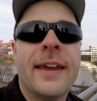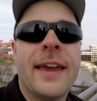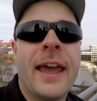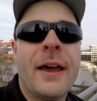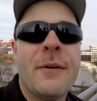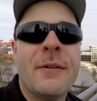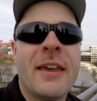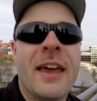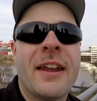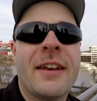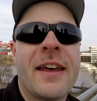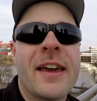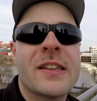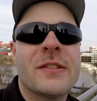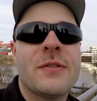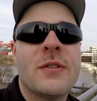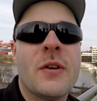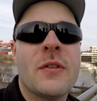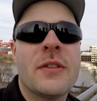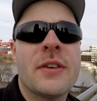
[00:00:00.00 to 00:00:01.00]
And we got a
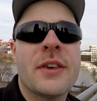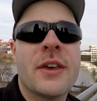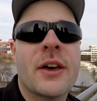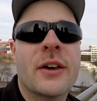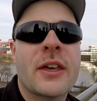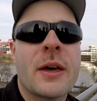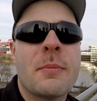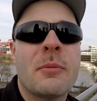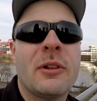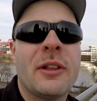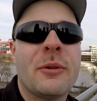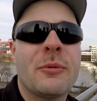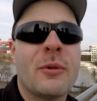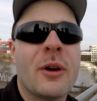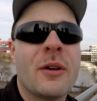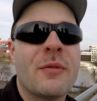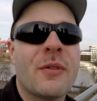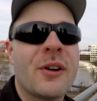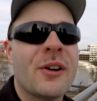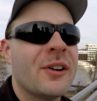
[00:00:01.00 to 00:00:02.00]
nice view of the Cumberland
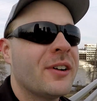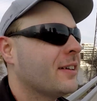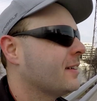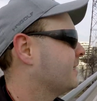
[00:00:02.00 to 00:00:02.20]
River.